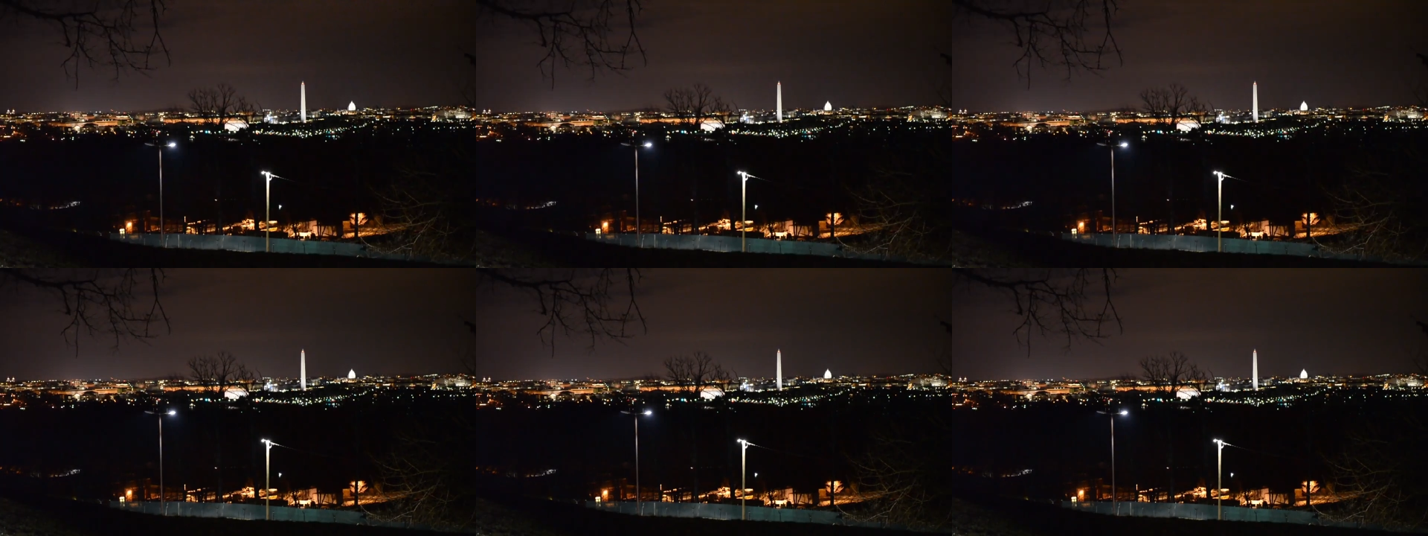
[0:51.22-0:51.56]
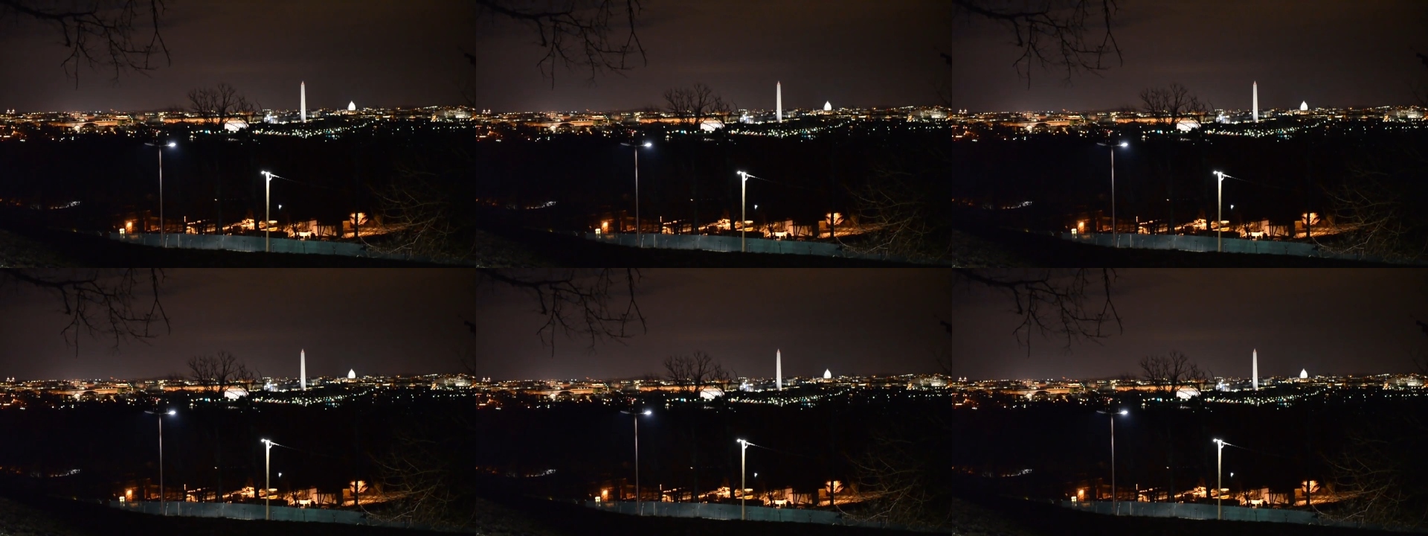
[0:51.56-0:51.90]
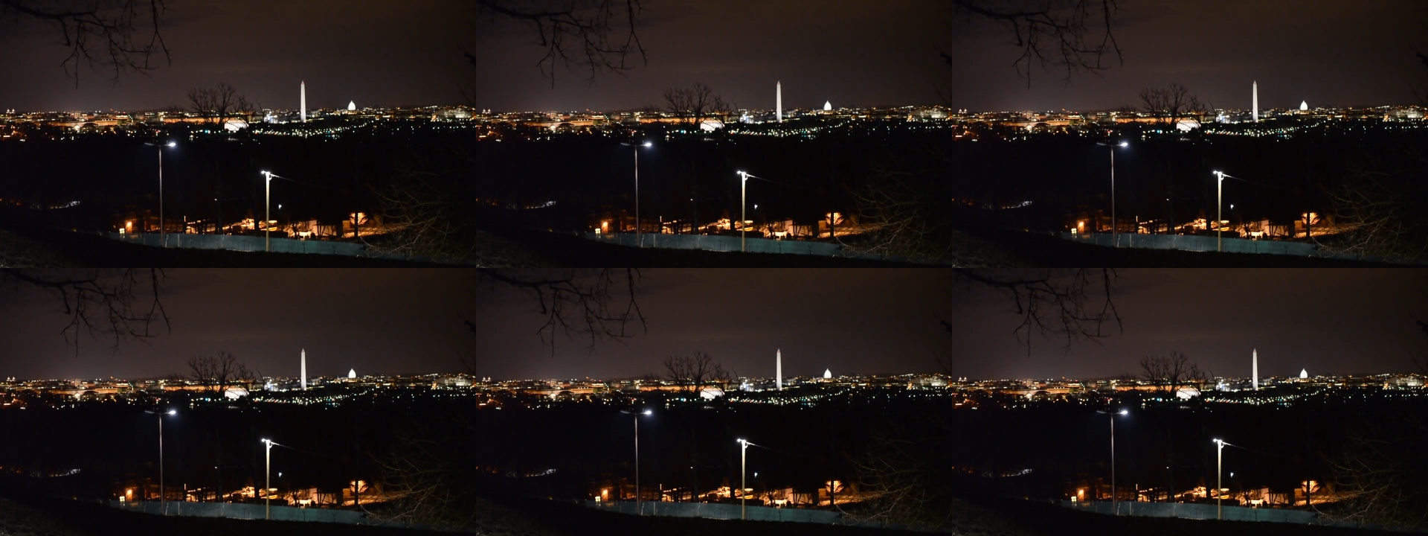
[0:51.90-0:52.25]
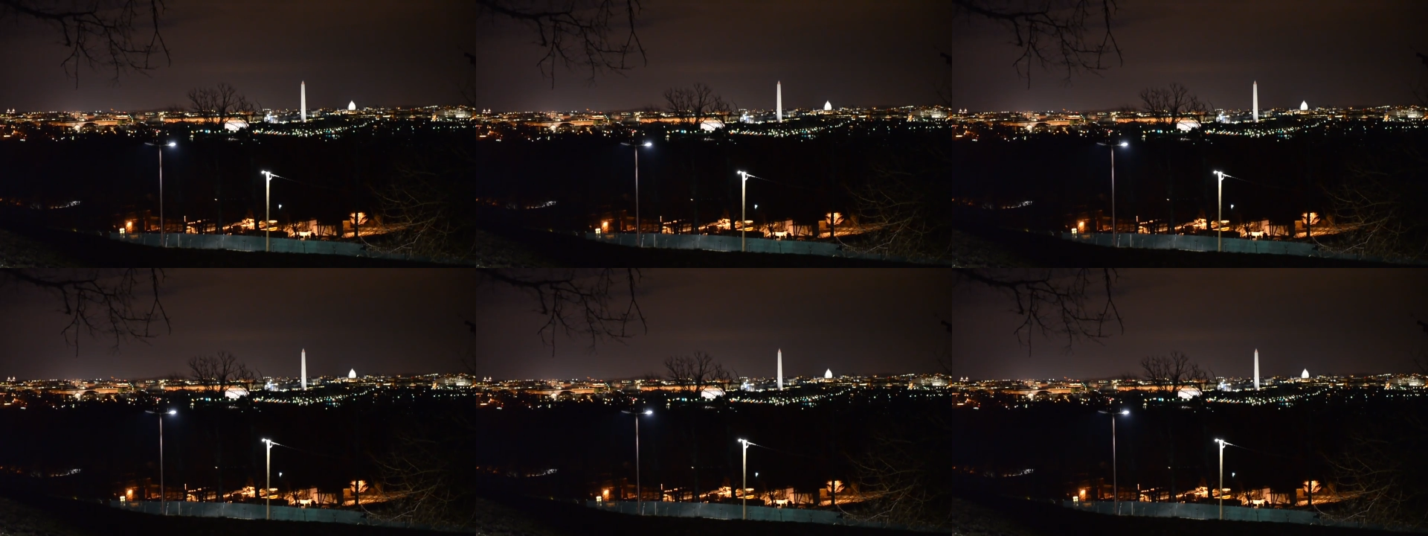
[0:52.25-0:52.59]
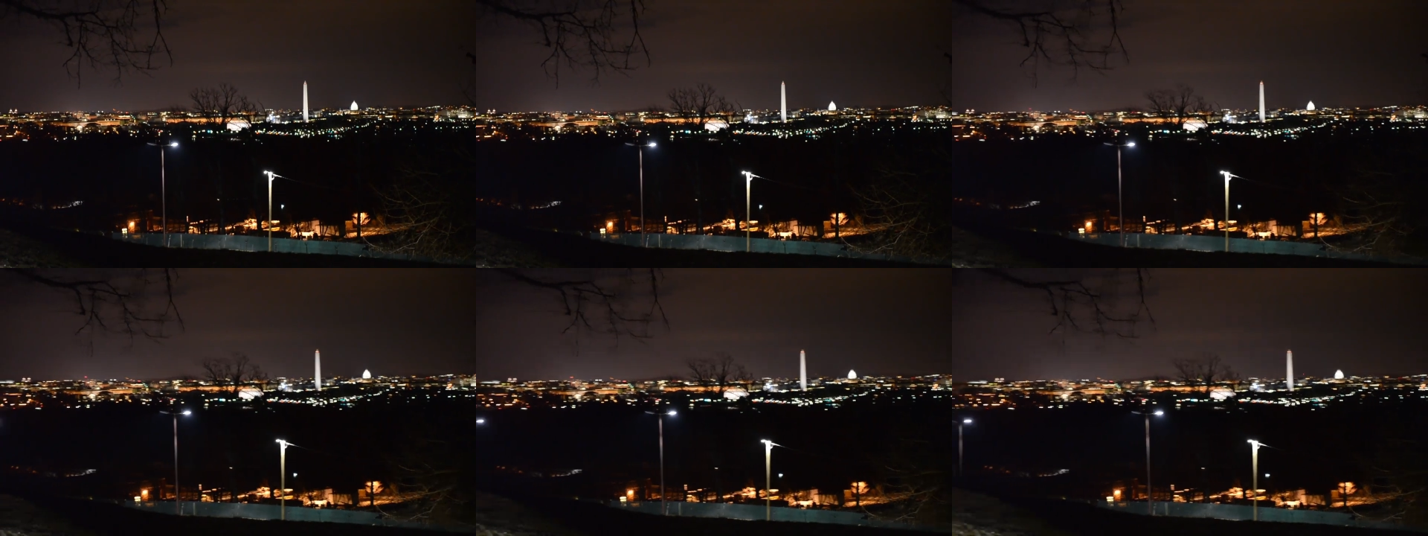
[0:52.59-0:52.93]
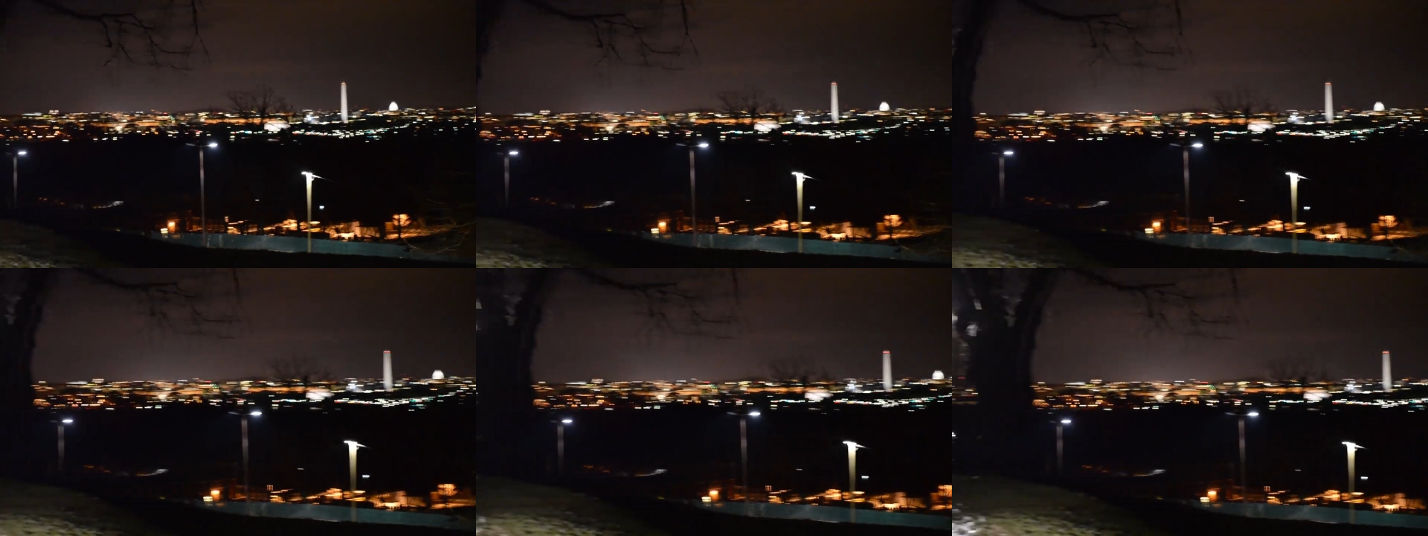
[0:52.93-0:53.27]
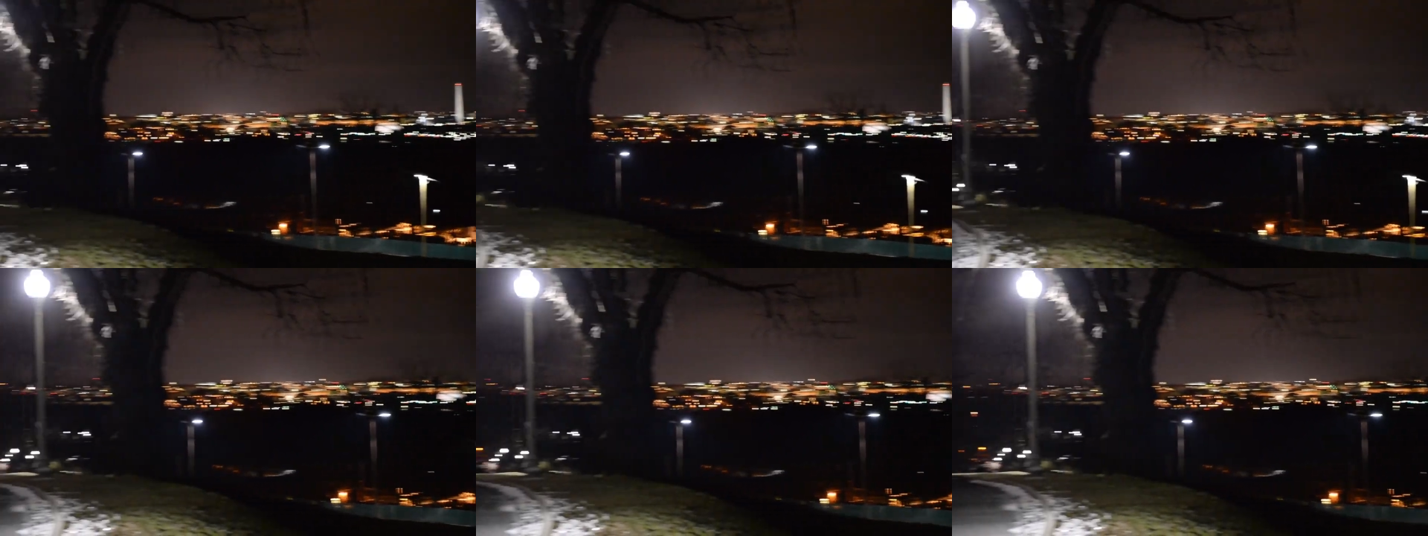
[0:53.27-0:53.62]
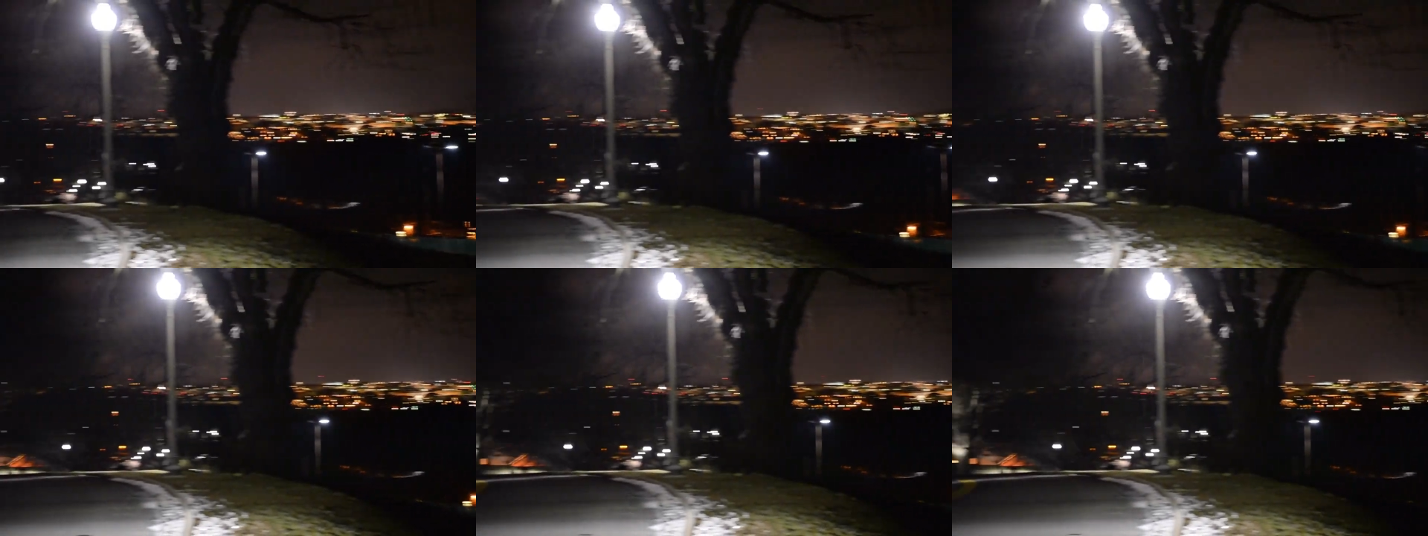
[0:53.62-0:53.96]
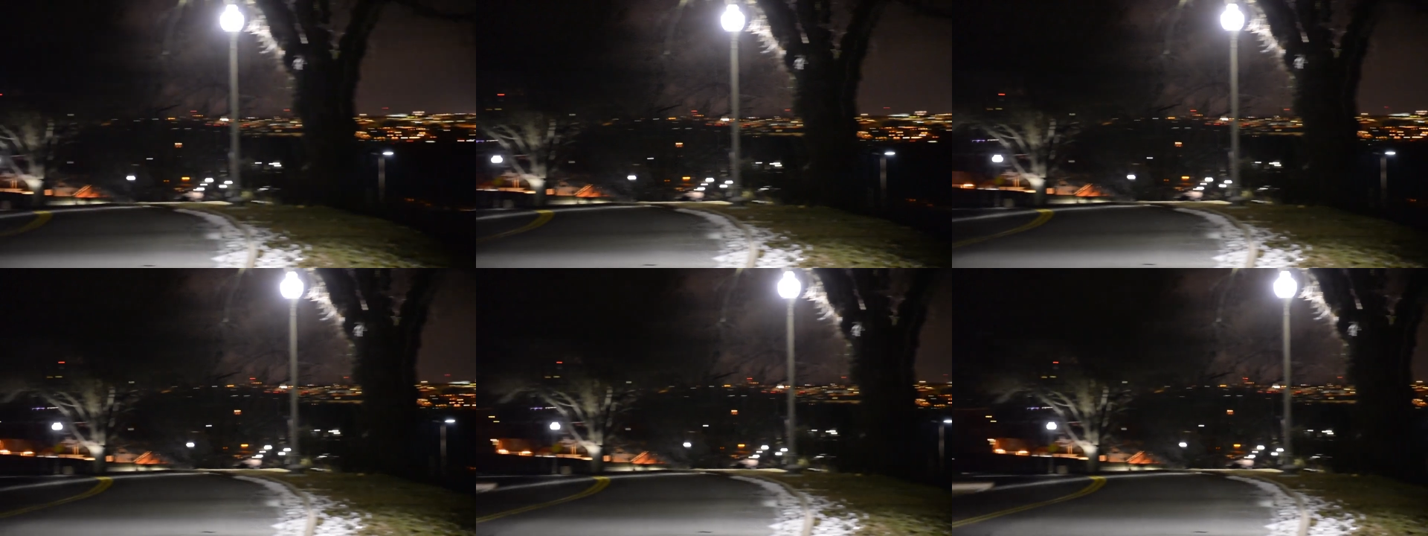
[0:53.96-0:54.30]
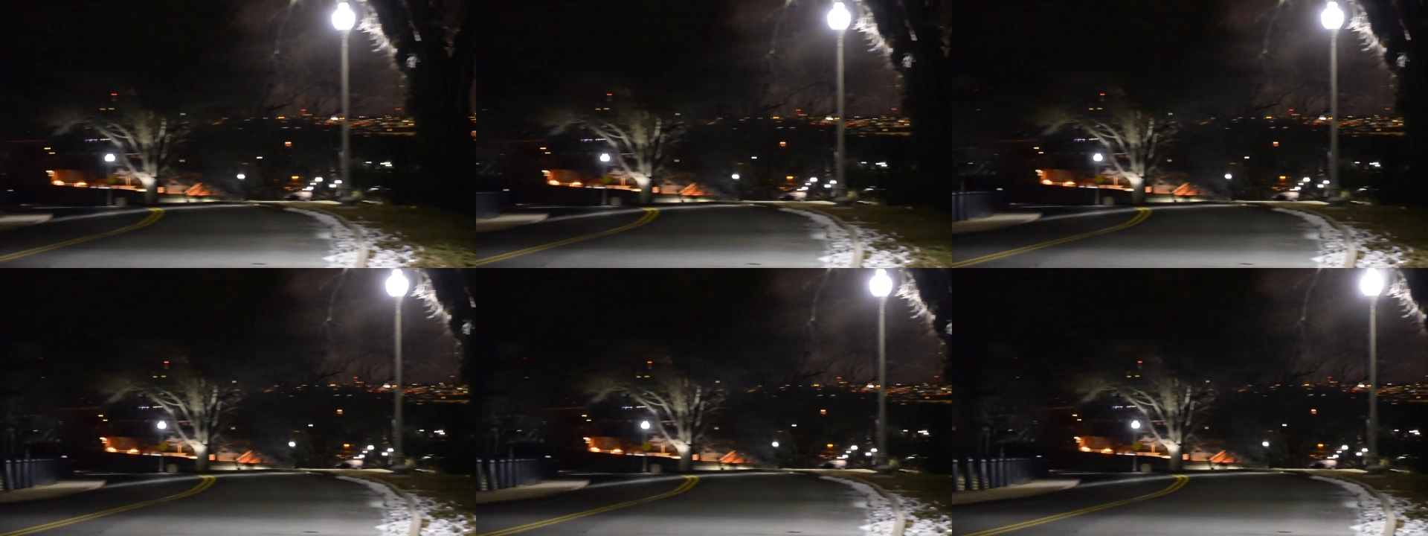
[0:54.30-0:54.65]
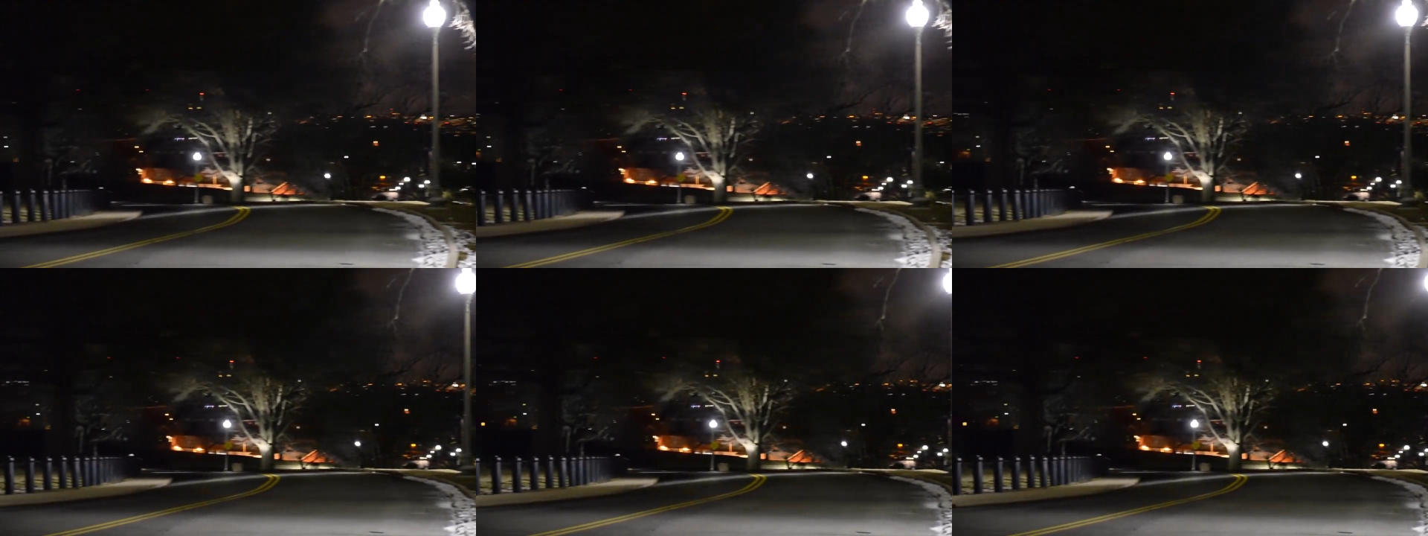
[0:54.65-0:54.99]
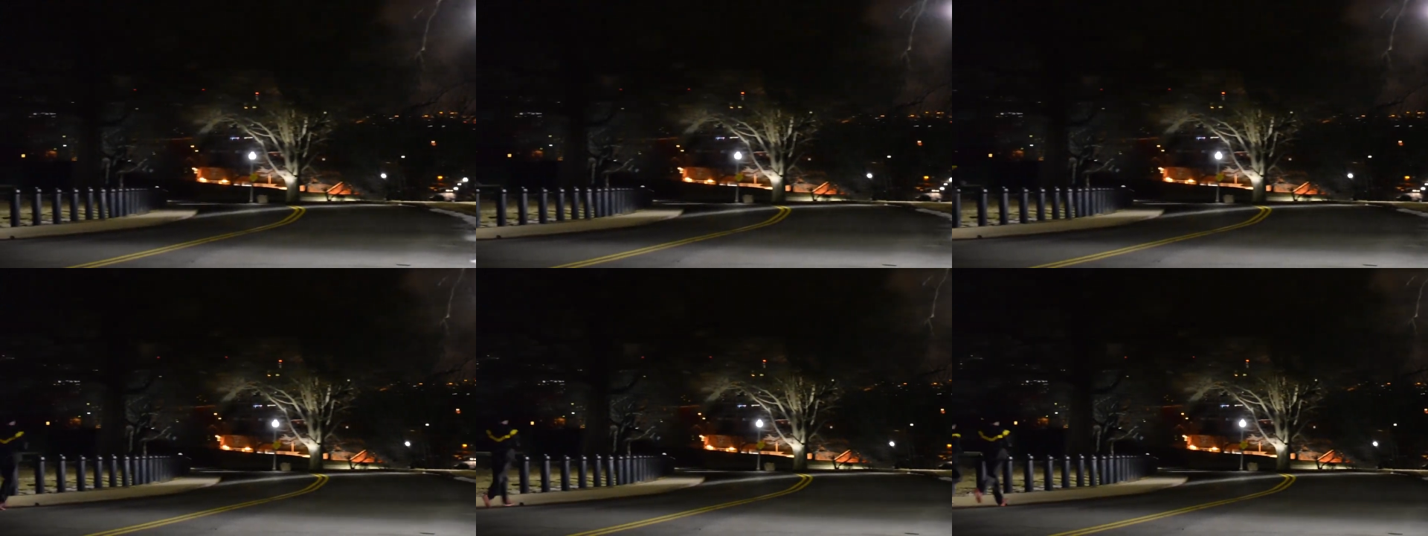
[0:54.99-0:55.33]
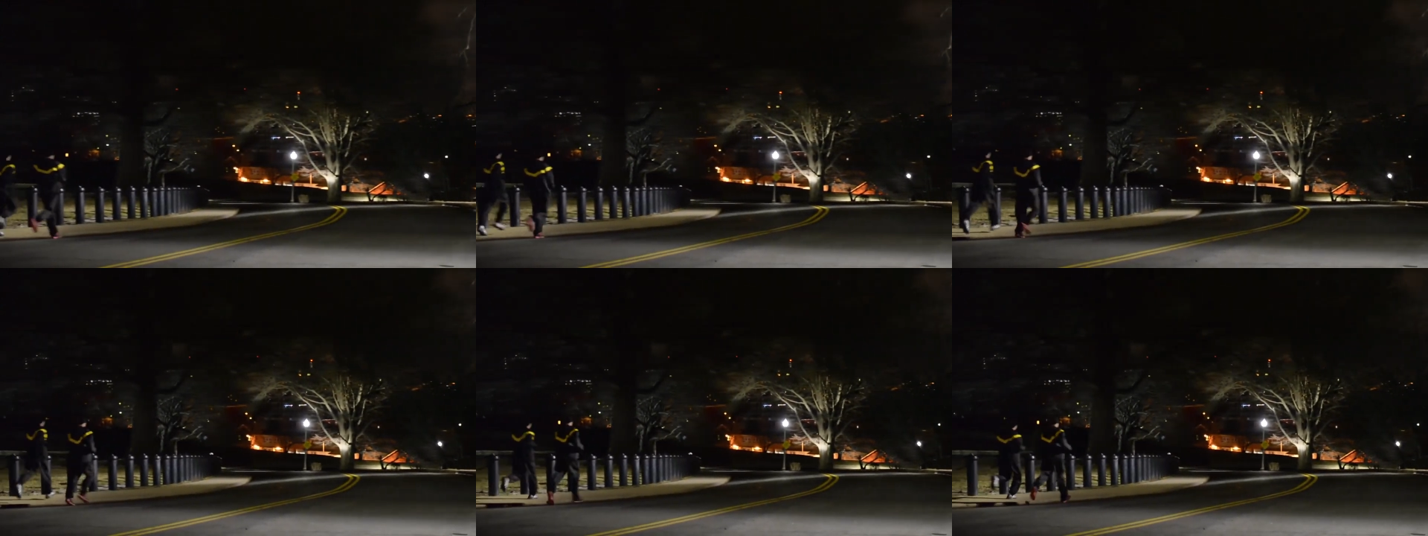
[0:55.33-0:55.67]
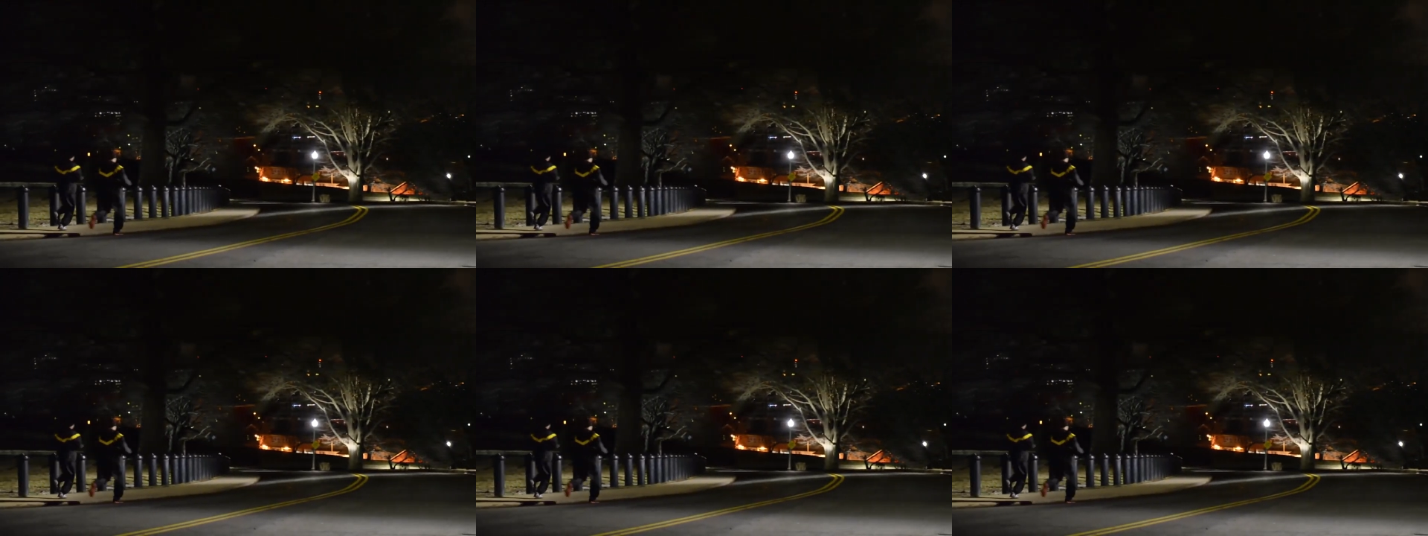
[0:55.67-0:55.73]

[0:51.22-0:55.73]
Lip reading: (no speaker visible)